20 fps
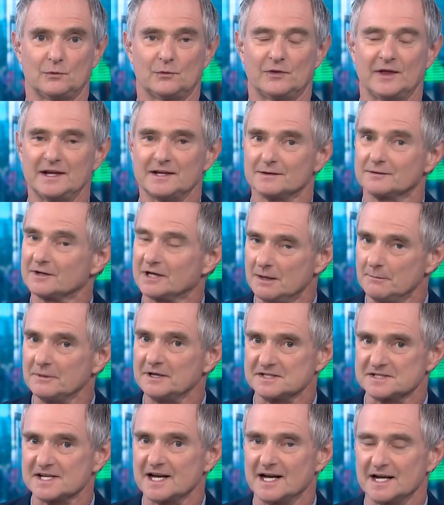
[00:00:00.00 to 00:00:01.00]
They, the
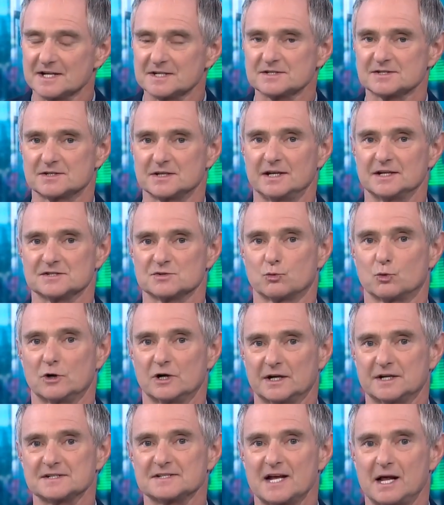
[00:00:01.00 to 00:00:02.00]
company says its
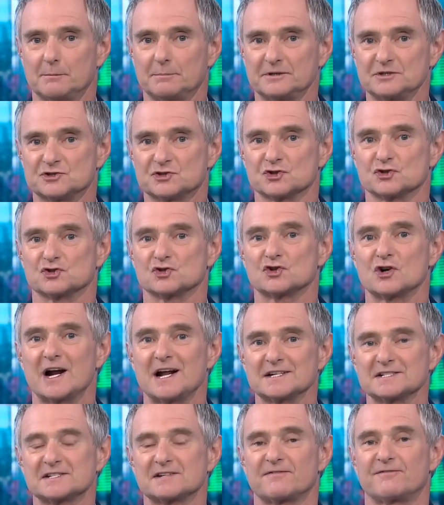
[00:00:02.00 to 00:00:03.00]
work is helping to
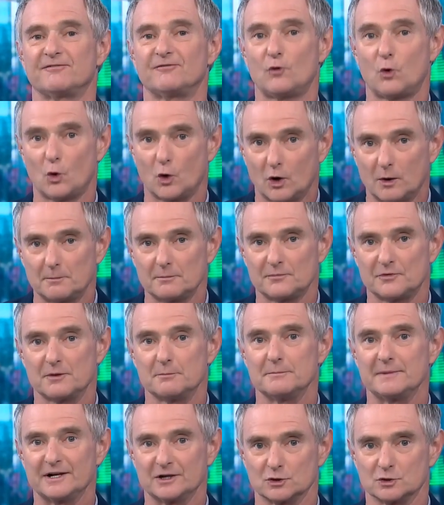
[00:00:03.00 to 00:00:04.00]
transform the
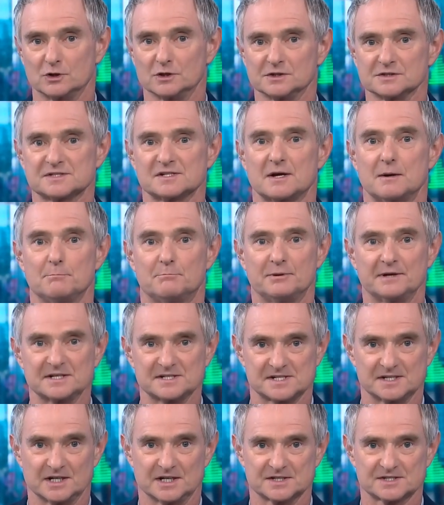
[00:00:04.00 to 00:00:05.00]
minerals
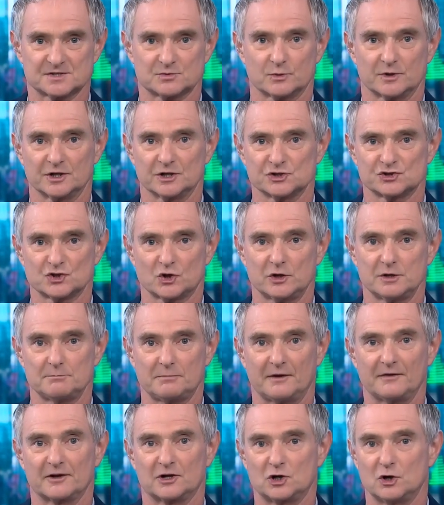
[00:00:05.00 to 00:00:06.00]
business. We're joined
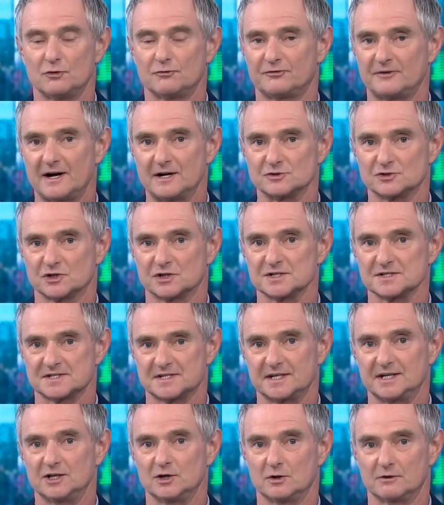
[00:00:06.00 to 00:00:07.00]
by the co founder and
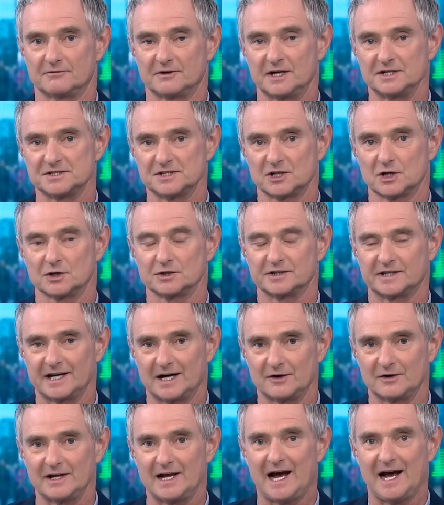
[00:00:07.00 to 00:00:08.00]
CEO of Ideon,
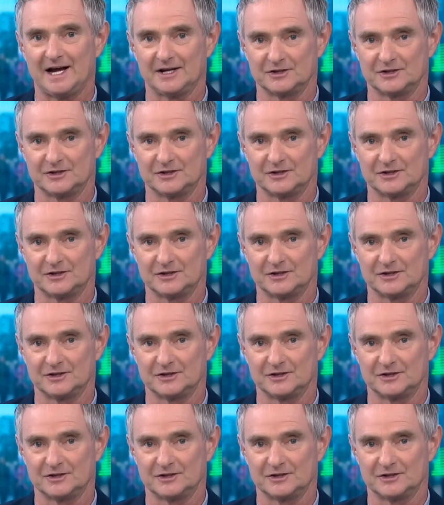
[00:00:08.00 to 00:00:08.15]
Gary